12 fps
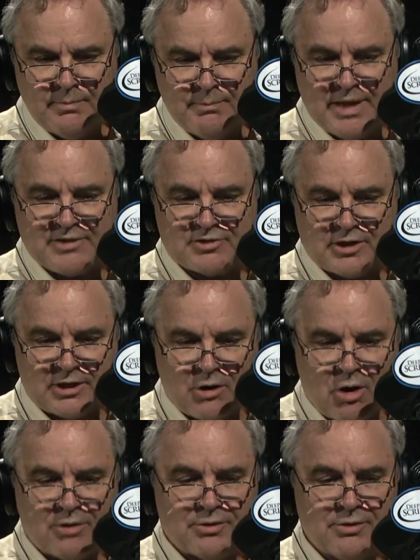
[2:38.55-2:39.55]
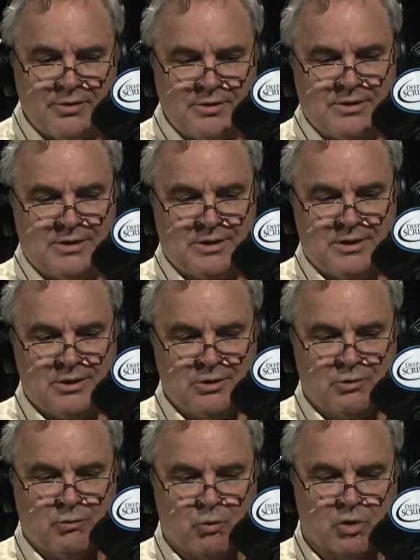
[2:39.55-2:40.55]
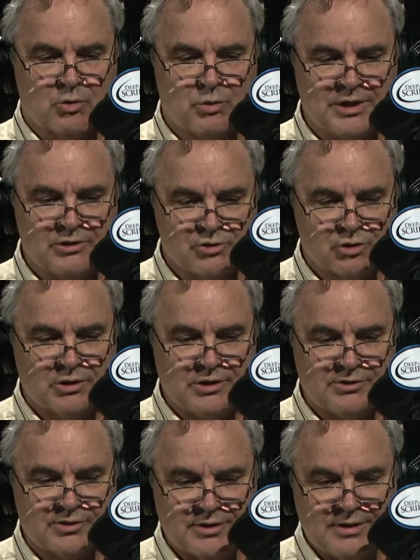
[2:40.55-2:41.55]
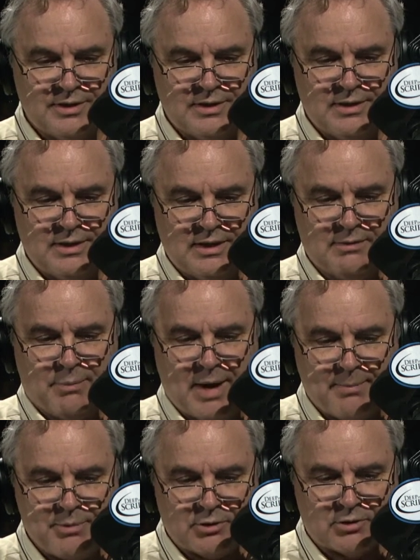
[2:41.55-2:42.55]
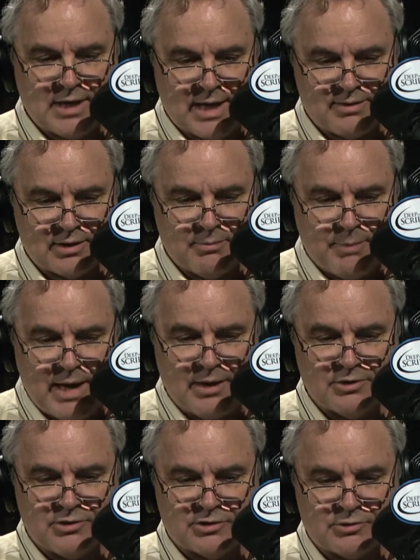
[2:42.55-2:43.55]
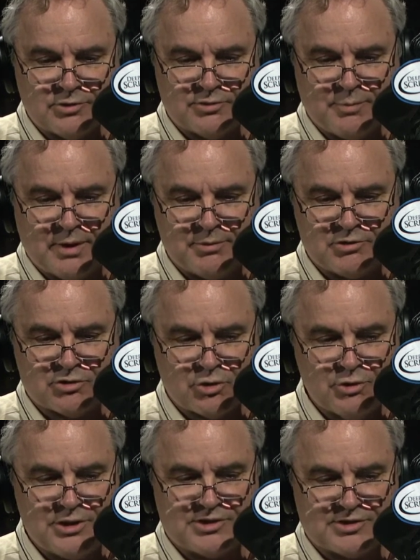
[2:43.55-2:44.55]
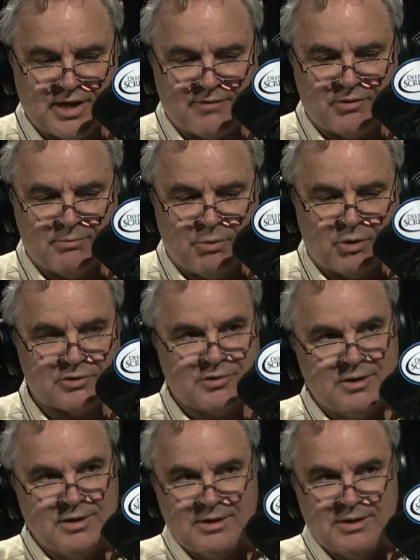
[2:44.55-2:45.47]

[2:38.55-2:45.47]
best selling author, award winning journalist, and popular Catholic apologist who has published 37 books.